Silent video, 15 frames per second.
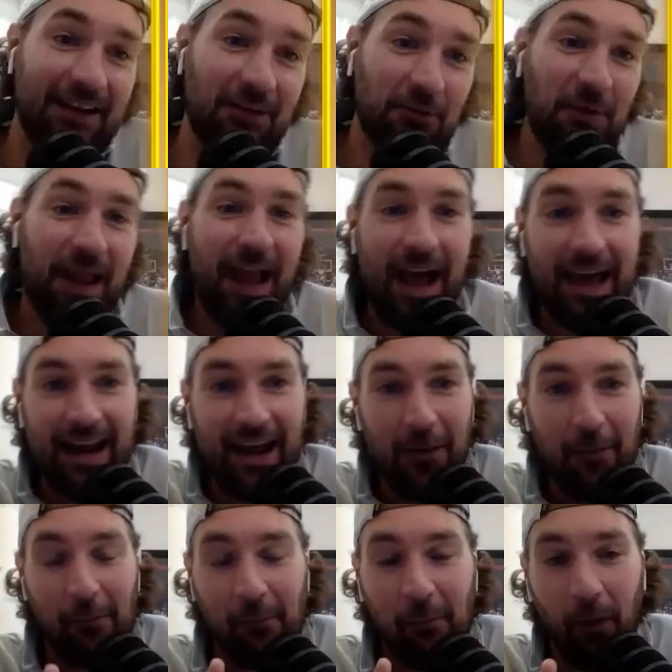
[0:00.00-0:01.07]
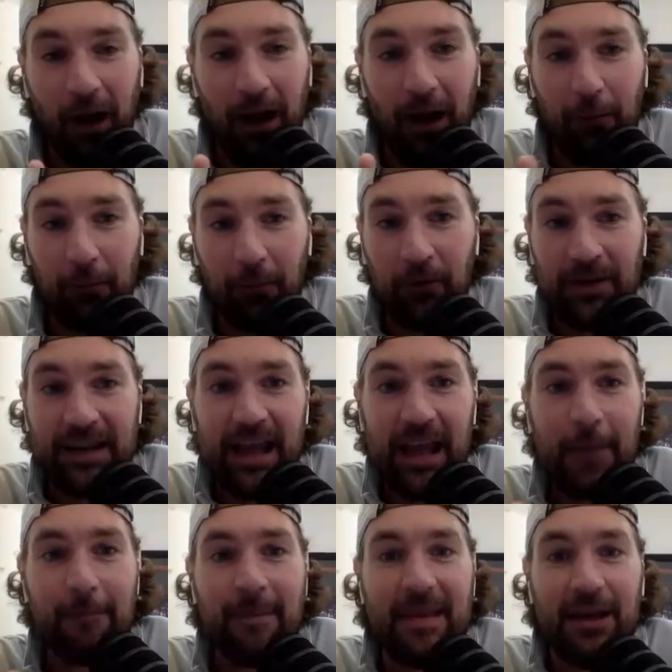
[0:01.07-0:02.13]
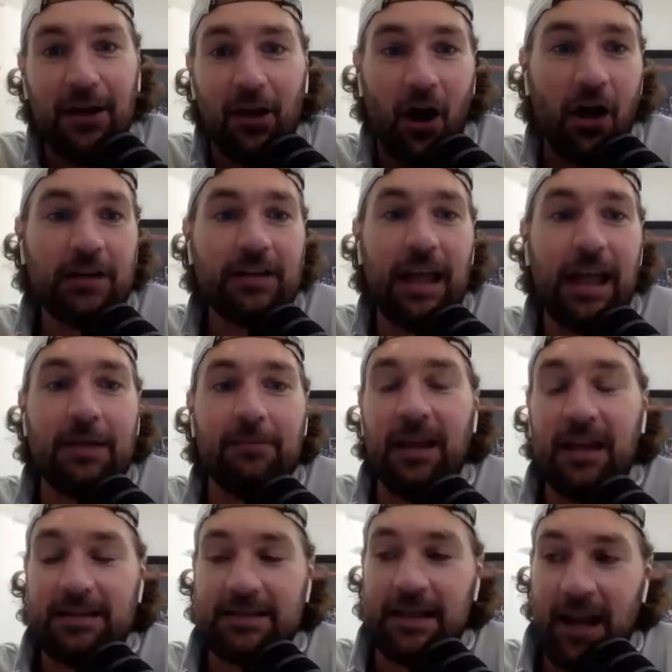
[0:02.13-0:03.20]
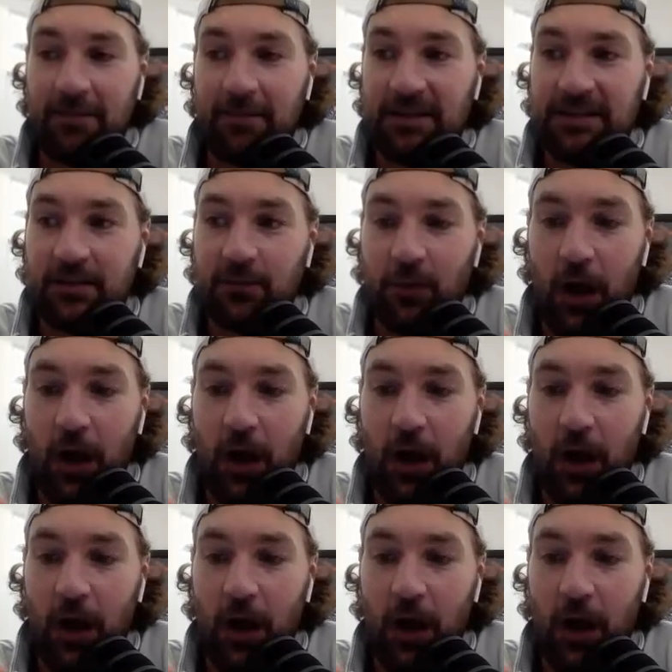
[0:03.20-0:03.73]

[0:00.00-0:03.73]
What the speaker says: because we had a pregame meal on game days in Edmonton.